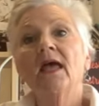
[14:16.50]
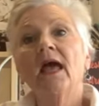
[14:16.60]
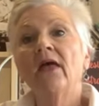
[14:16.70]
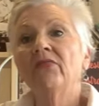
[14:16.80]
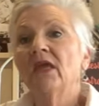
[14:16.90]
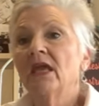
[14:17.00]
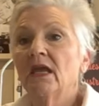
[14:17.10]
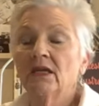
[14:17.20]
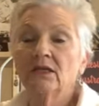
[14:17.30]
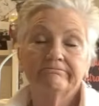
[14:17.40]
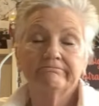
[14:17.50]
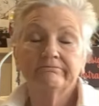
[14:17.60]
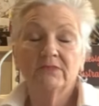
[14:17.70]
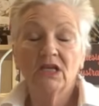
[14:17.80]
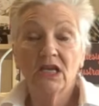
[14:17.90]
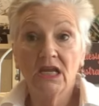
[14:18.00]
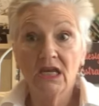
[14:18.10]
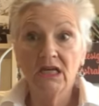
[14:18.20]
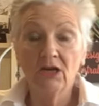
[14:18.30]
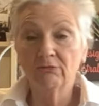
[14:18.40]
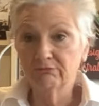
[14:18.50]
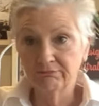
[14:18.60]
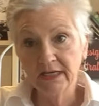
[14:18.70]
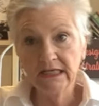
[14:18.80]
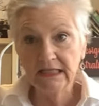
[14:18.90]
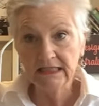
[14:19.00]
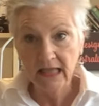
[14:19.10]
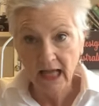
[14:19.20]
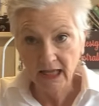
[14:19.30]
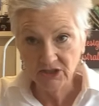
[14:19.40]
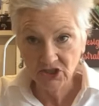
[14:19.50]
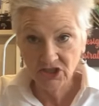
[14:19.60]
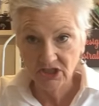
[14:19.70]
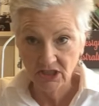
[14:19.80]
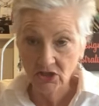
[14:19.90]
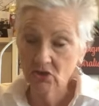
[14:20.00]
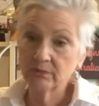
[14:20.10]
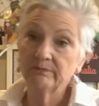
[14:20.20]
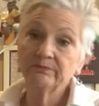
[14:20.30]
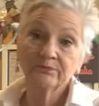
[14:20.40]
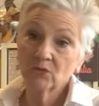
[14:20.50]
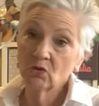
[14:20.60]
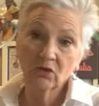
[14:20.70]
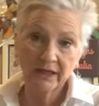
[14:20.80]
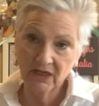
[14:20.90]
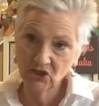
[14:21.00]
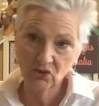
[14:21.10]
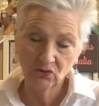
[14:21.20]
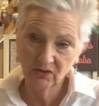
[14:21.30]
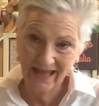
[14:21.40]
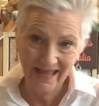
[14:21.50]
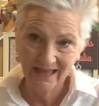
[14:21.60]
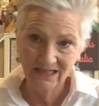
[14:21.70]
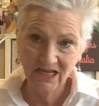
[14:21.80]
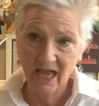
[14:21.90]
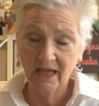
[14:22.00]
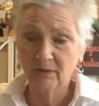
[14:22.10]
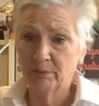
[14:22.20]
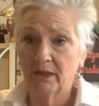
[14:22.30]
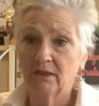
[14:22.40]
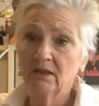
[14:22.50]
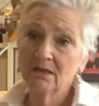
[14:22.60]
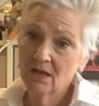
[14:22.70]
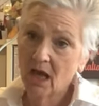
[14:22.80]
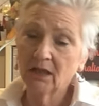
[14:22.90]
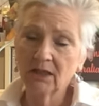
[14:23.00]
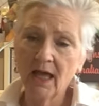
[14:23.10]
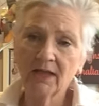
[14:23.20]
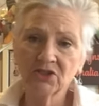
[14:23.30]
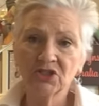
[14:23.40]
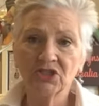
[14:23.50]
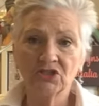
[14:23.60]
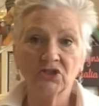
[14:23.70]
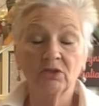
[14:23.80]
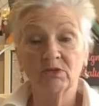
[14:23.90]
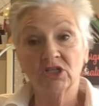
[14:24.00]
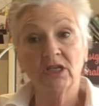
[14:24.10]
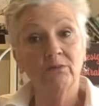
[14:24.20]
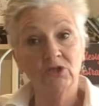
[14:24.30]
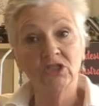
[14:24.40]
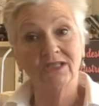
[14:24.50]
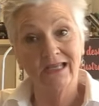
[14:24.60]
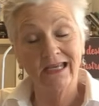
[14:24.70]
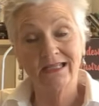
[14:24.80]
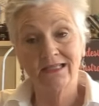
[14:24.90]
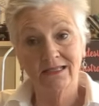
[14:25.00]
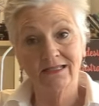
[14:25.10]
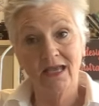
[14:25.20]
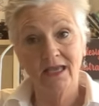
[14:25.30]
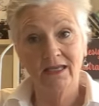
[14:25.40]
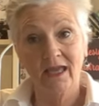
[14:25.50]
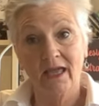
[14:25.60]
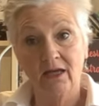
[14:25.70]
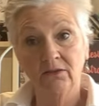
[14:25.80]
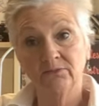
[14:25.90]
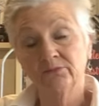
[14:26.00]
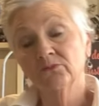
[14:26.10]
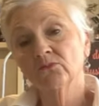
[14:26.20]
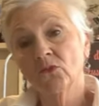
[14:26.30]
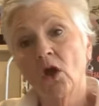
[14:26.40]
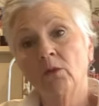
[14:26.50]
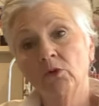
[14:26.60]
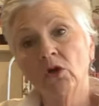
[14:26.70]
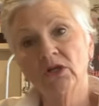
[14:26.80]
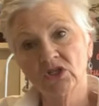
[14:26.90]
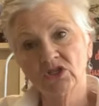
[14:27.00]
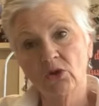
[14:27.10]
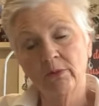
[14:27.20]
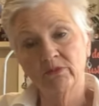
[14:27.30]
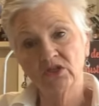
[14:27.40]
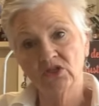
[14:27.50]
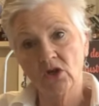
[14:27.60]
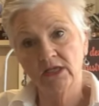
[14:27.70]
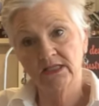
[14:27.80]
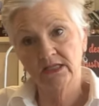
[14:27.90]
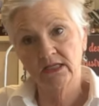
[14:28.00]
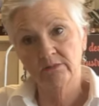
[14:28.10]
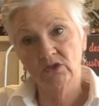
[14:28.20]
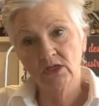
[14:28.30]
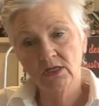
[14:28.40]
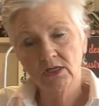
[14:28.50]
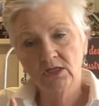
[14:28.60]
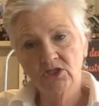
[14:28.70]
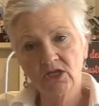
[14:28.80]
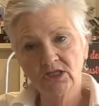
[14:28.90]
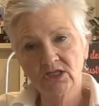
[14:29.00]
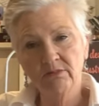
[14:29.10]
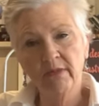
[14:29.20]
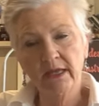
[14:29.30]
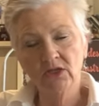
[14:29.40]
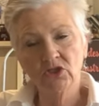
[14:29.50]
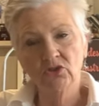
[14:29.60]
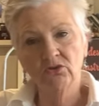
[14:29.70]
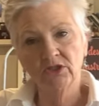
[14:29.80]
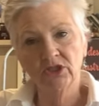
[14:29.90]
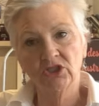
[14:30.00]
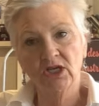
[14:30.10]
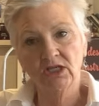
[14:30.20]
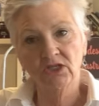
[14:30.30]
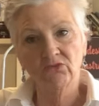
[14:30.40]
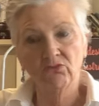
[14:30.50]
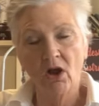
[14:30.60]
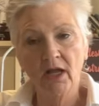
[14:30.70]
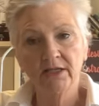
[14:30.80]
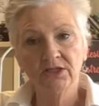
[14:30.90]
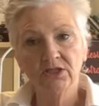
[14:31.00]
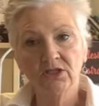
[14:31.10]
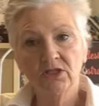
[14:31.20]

and then in a really large stitch, or I guess you could hand tack, but a large stitch on the machine, which is easy to take out, I'm going to sew up the side seams just to make sure the jeans are right.